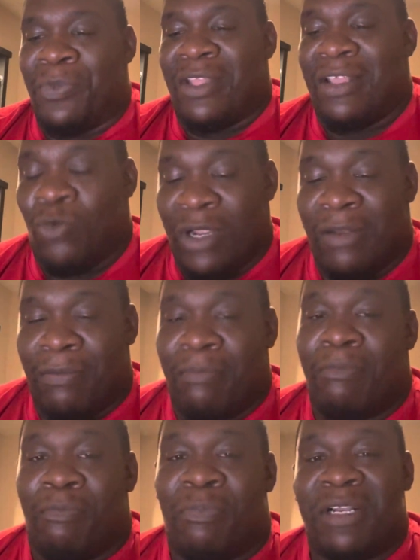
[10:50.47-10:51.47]
we're
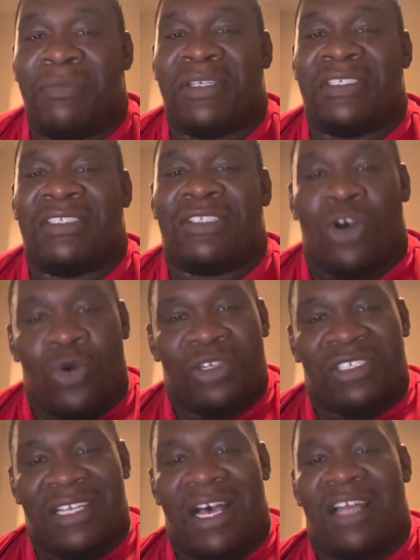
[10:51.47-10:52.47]
pretty much is the
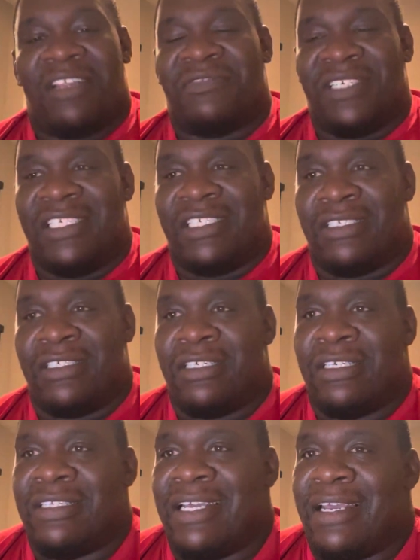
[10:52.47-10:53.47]
older style of teaching
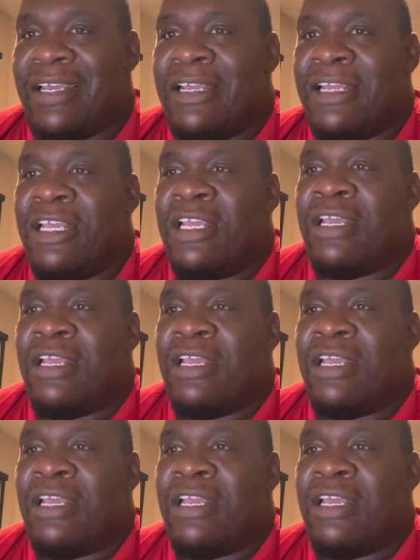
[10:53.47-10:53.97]
that